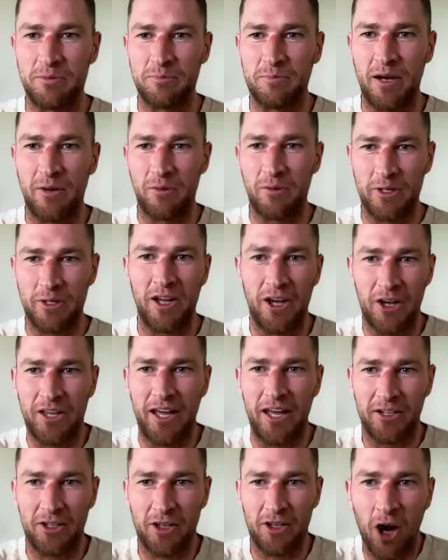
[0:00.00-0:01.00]
but we know
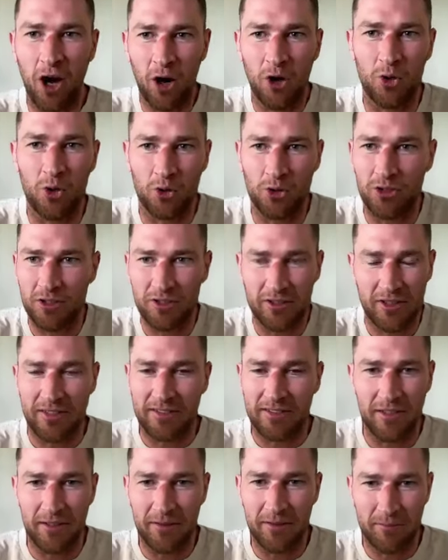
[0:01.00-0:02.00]
that cold
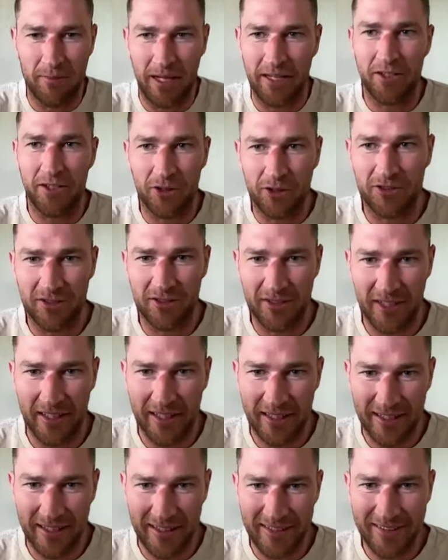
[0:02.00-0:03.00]
doesn't make you
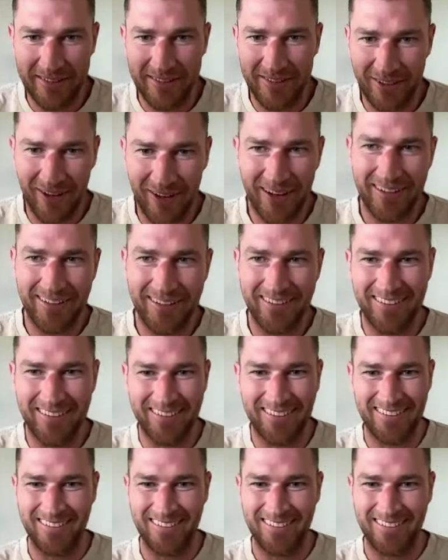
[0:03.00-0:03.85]
sick, right? Right.